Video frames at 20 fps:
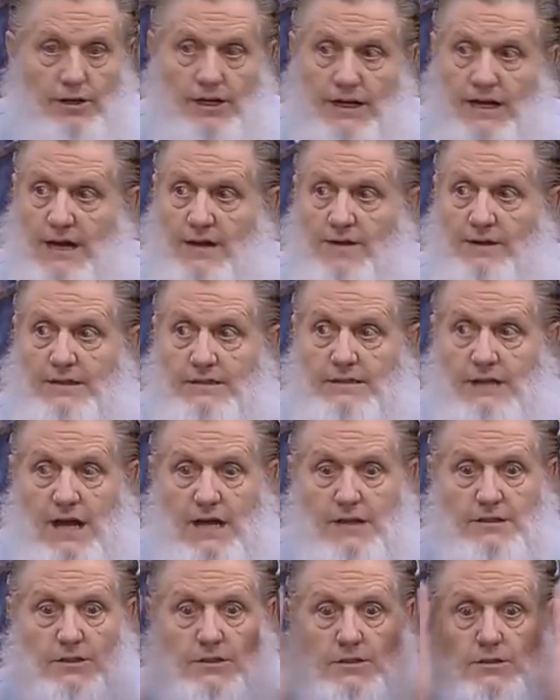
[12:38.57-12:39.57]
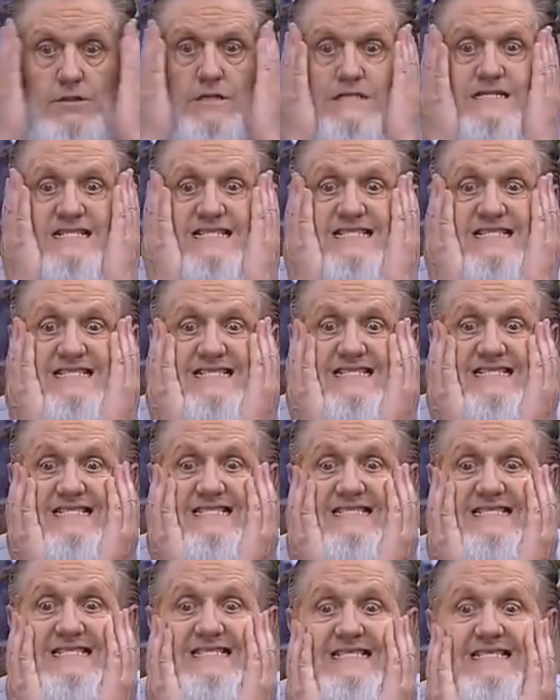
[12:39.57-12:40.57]
So, again, these guys are going,
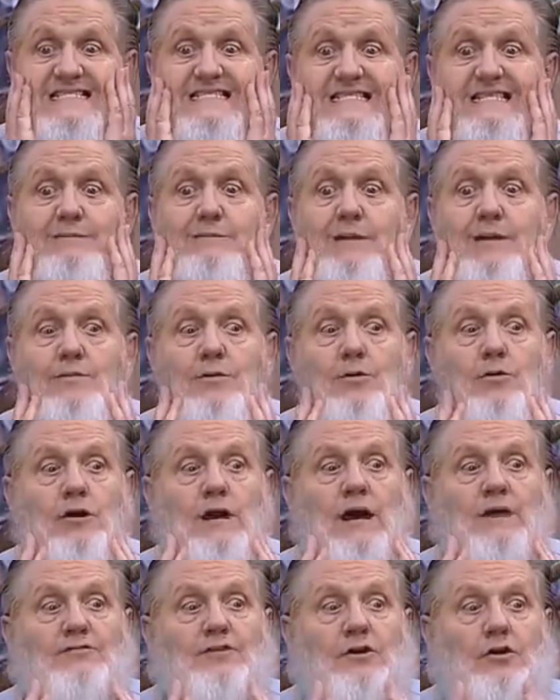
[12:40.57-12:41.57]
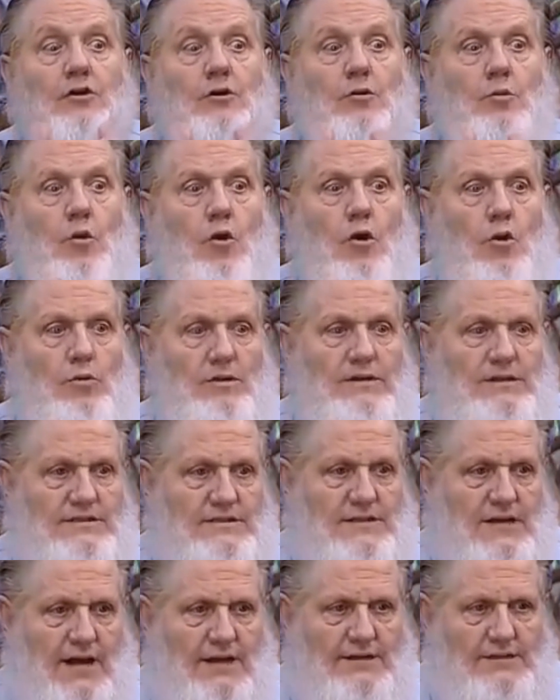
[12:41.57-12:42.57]
maybe we're going to have to go to war
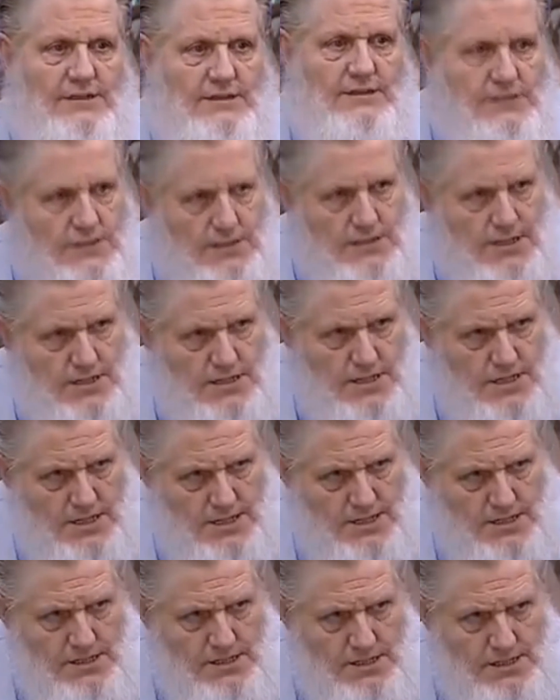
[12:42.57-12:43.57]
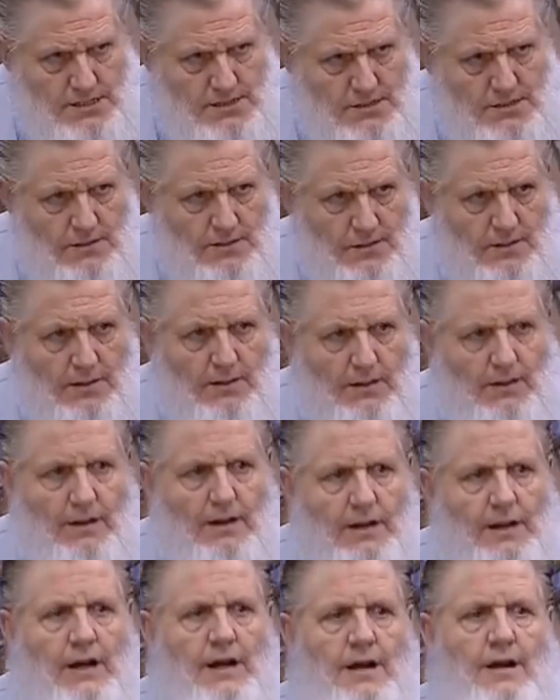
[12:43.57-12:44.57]
with this guy. She said, no, no, no, no.
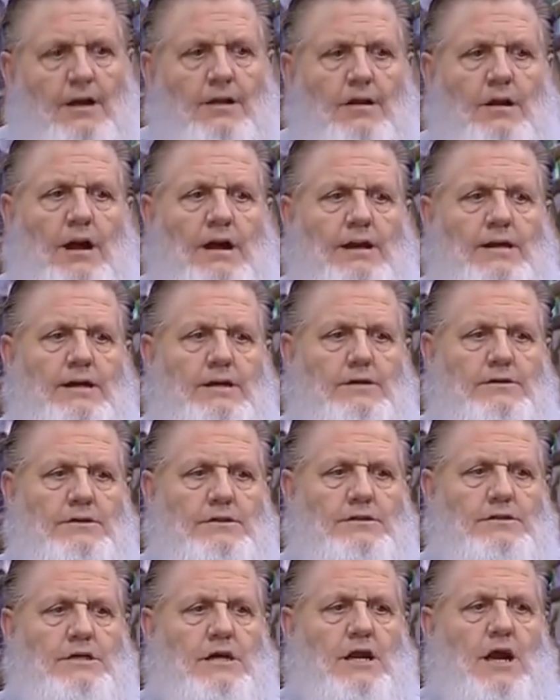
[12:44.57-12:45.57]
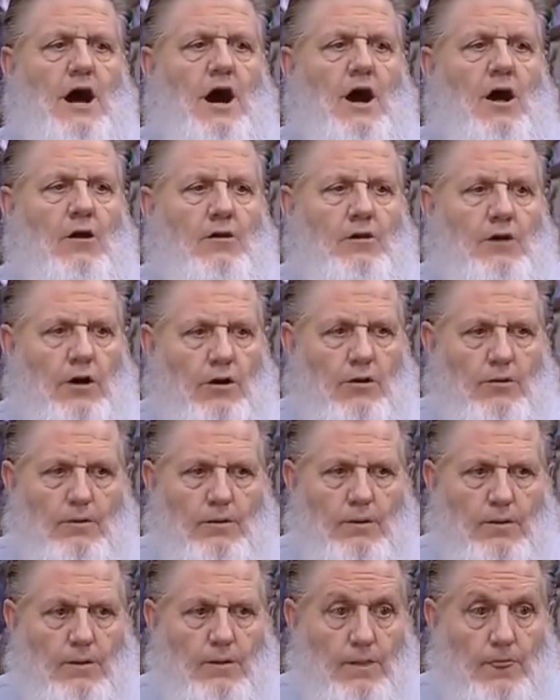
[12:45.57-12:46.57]
I got another idea. She said, I'll
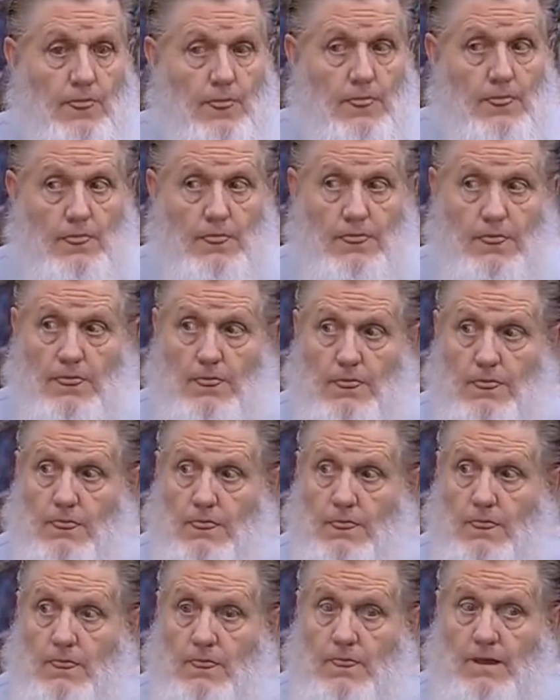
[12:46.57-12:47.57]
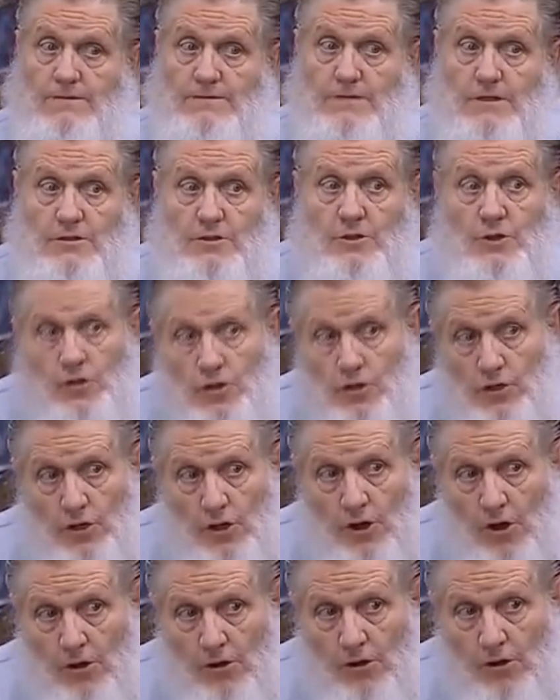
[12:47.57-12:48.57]
go. They said, you're
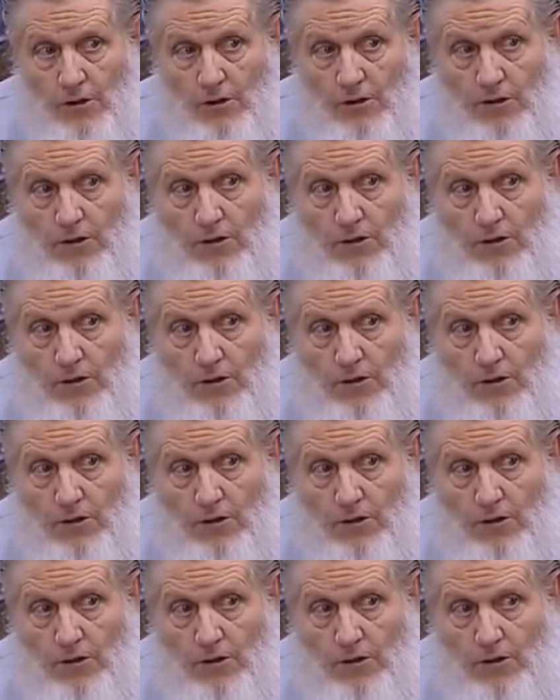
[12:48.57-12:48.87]
going to go?